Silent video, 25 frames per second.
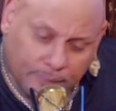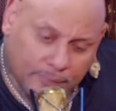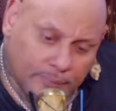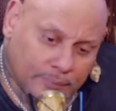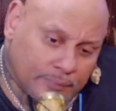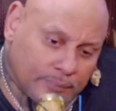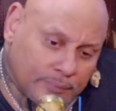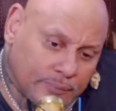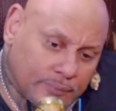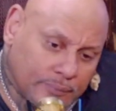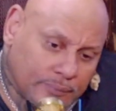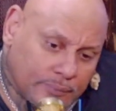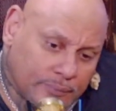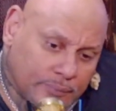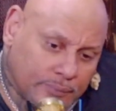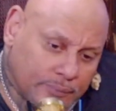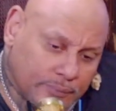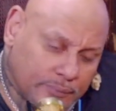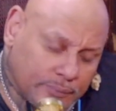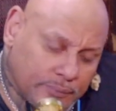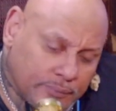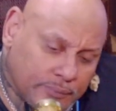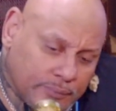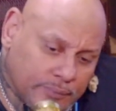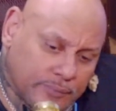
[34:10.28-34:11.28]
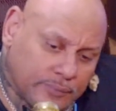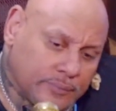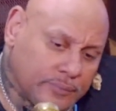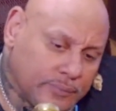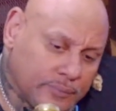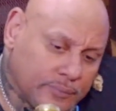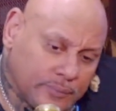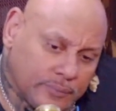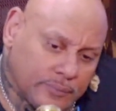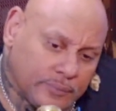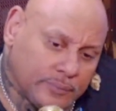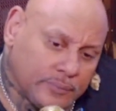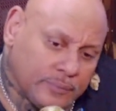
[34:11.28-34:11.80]

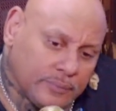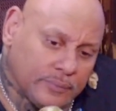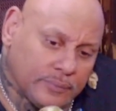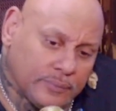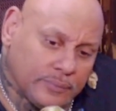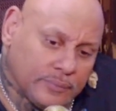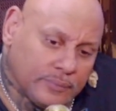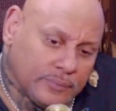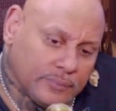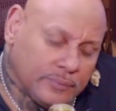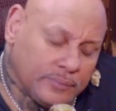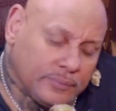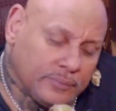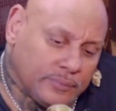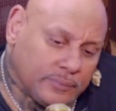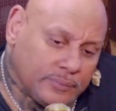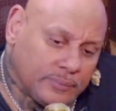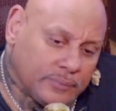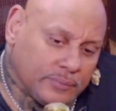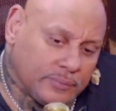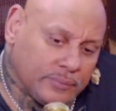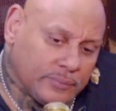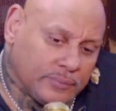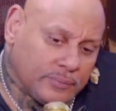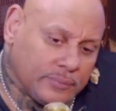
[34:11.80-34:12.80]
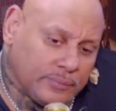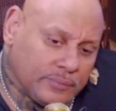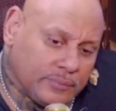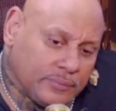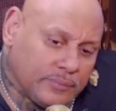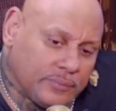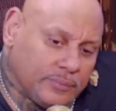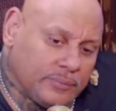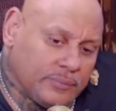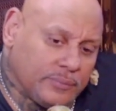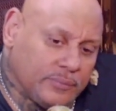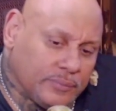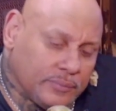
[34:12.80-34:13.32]

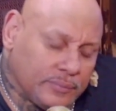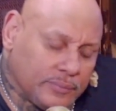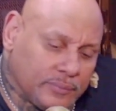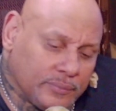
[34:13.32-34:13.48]
(silent)